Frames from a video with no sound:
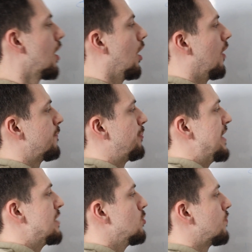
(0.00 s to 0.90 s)
of
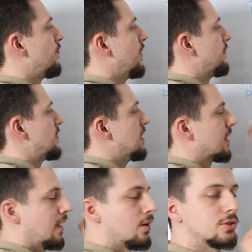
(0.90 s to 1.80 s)
paying you
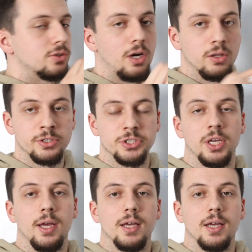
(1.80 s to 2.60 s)
$15,000